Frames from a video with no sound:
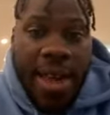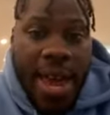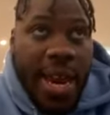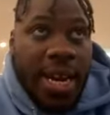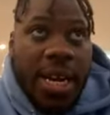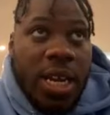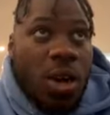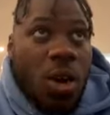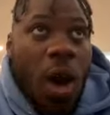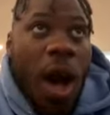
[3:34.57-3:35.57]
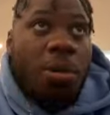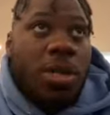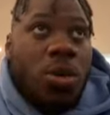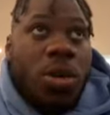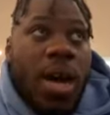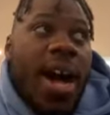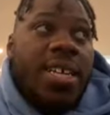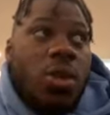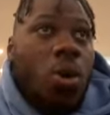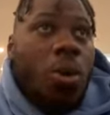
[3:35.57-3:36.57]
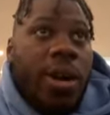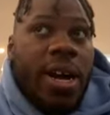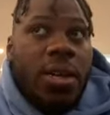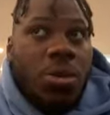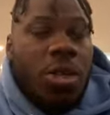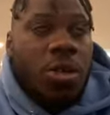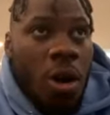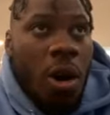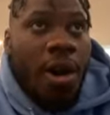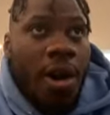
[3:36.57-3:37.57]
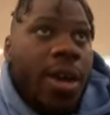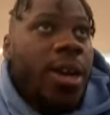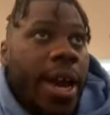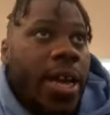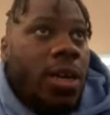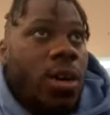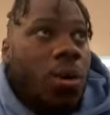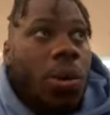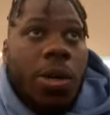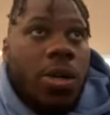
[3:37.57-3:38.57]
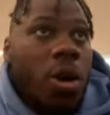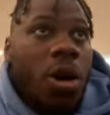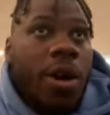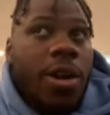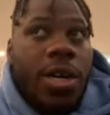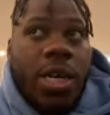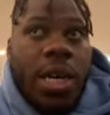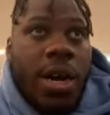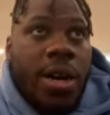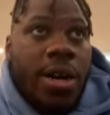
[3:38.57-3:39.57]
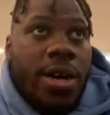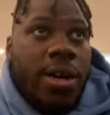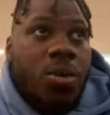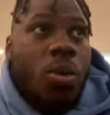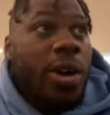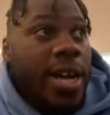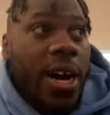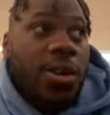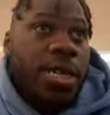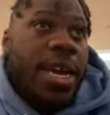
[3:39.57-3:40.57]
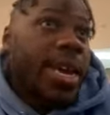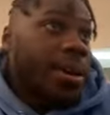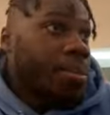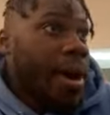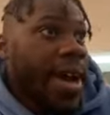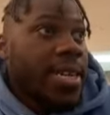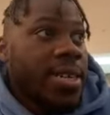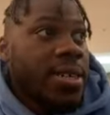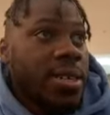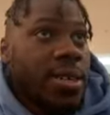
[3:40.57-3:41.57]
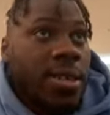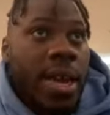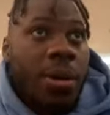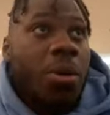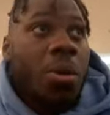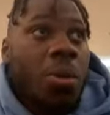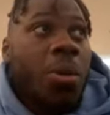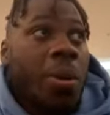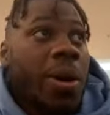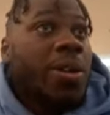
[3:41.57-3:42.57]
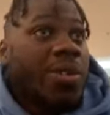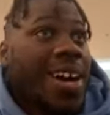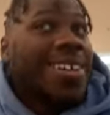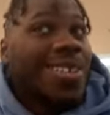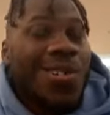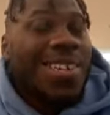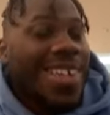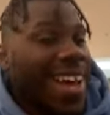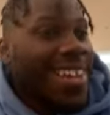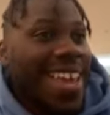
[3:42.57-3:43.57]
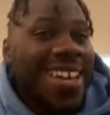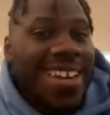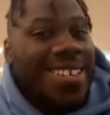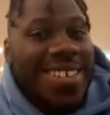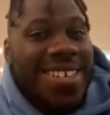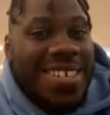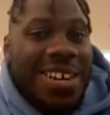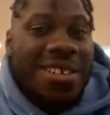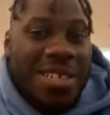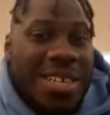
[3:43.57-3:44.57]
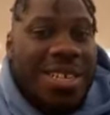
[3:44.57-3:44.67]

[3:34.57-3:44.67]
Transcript: And, I was doing the high school workouts, which were hard. Like, we worked hard, workouts and practice. Like we were one of those high schools, like they took it seriously.